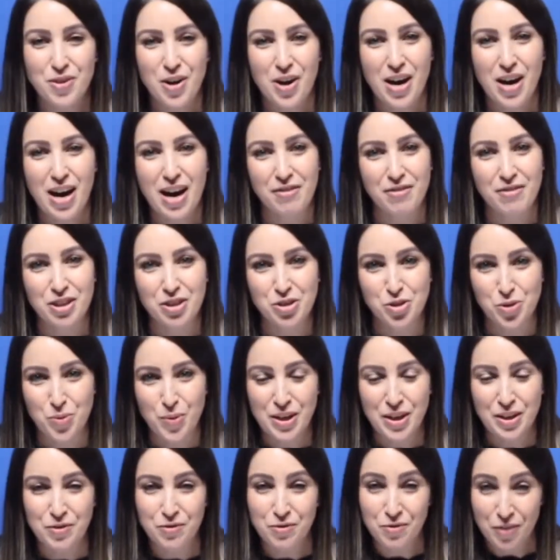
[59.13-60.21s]
far, I've
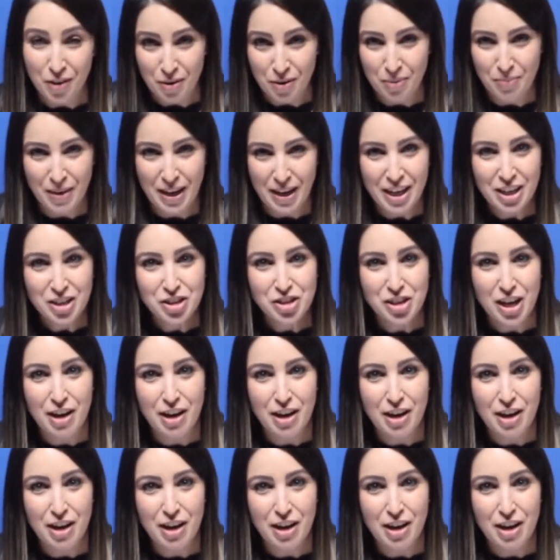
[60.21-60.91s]
enjoyed it very much.